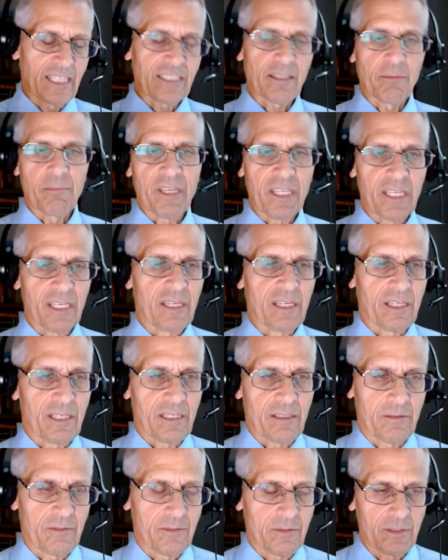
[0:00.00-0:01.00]
let the
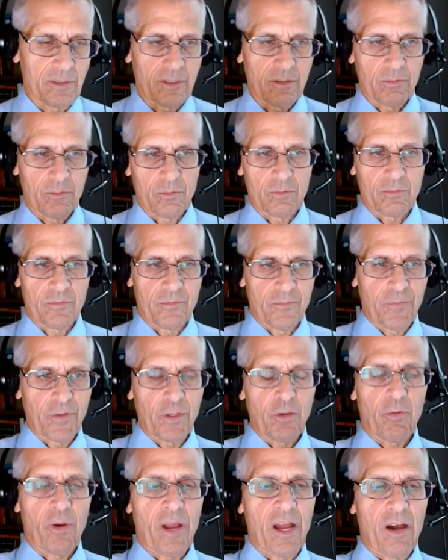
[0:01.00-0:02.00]
media, you know,
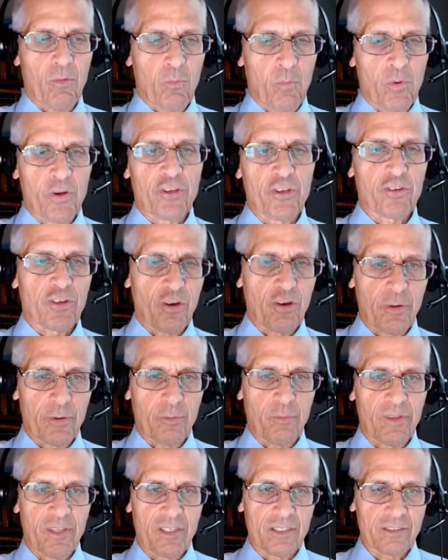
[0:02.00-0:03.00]
figure out where you're
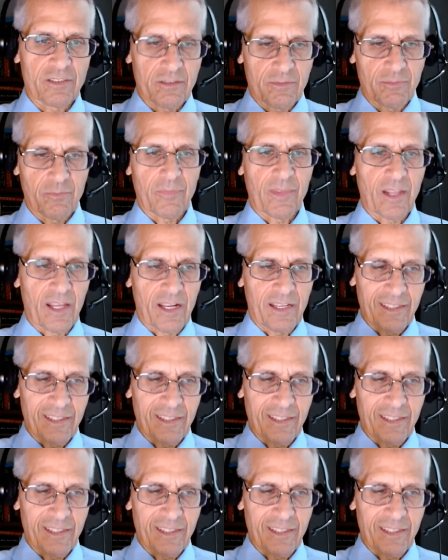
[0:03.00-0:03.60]
going with this.